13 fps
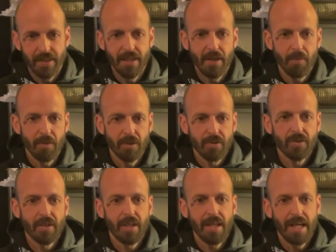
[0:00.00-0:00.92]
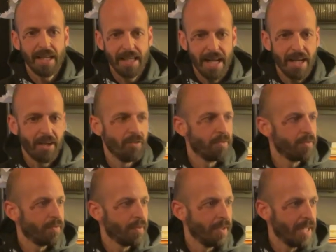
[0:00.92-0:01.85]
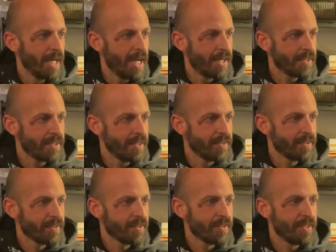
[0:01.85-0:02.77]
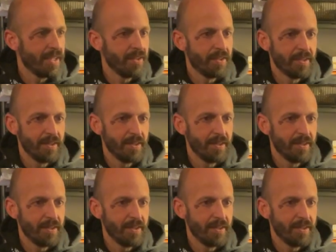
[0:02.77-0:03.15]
there was a gang of artists that